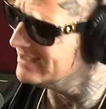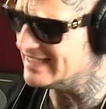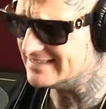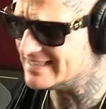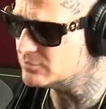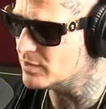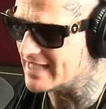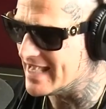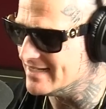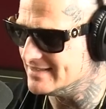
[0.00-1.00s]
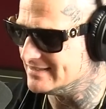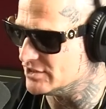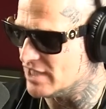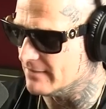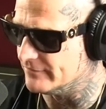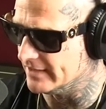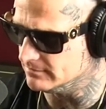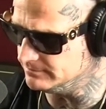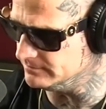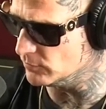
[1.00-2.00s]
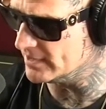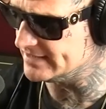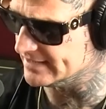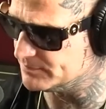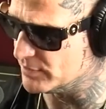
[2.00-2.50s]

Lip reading: guess what it kind of is, the job fair. What is this?